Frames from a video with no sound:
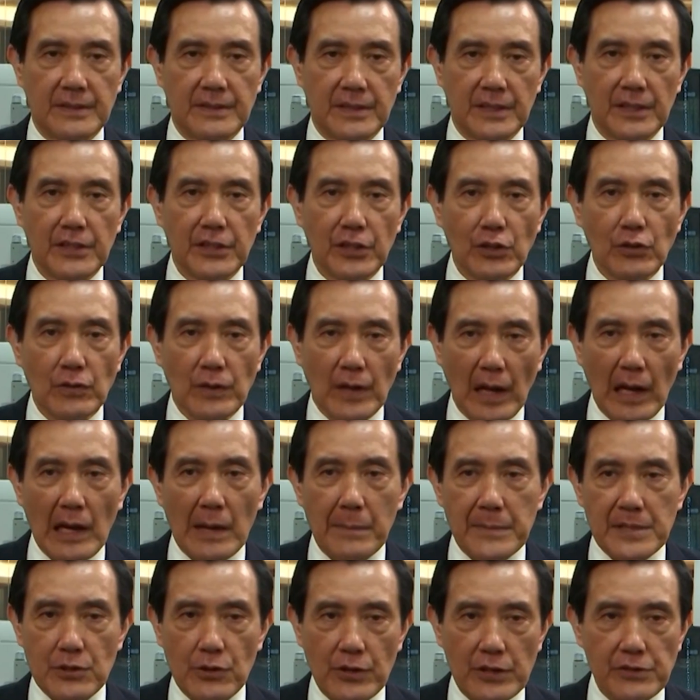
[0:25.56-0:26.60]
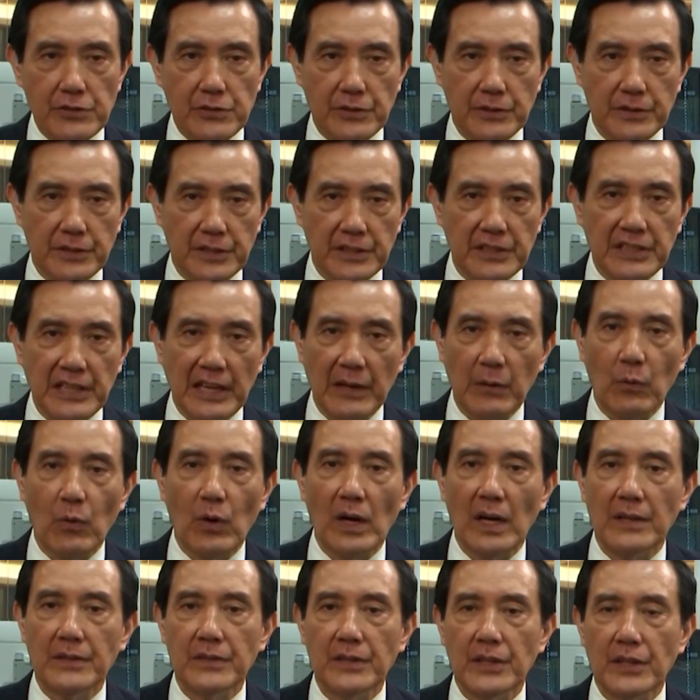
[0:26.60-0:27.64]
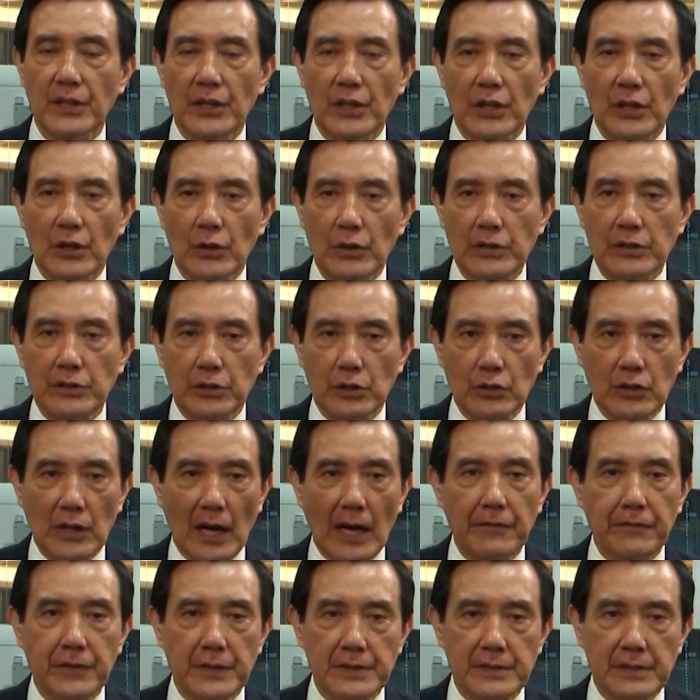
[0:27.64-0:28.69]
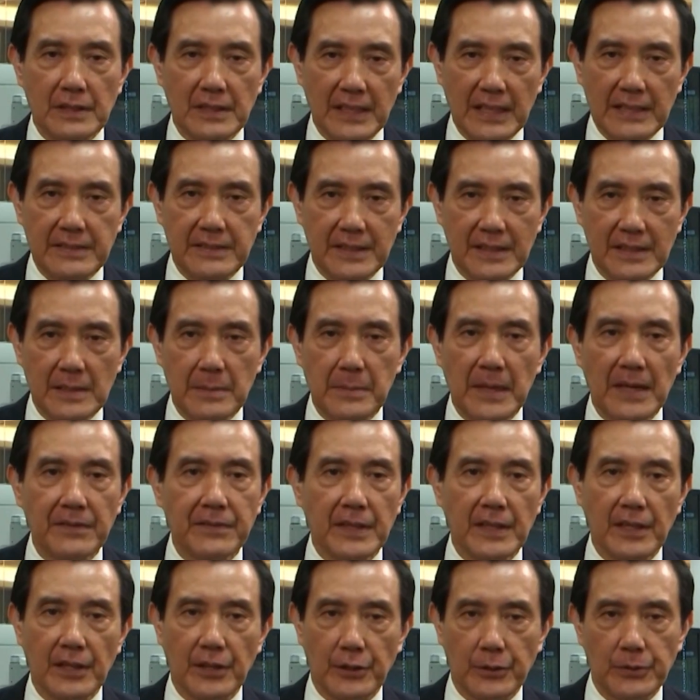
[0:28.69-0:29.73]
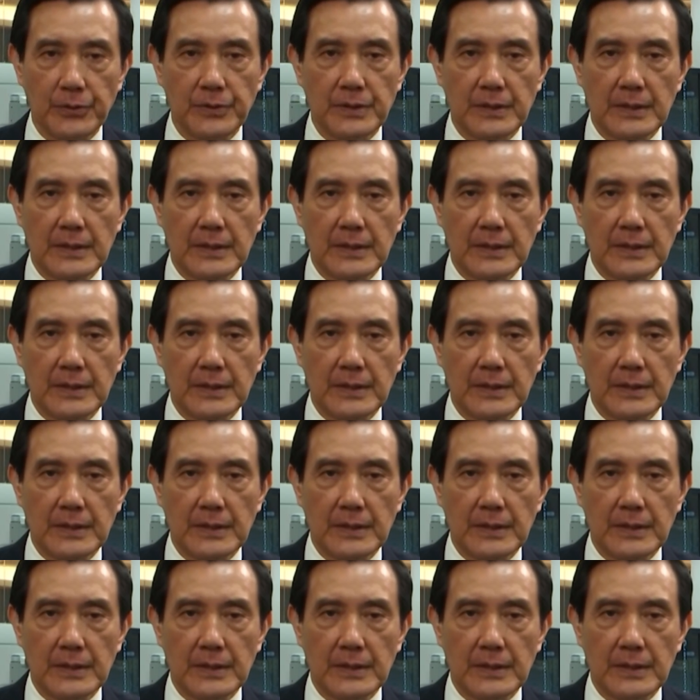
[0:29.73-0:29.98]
The new administration in Taiwan, which took office less than a month ago,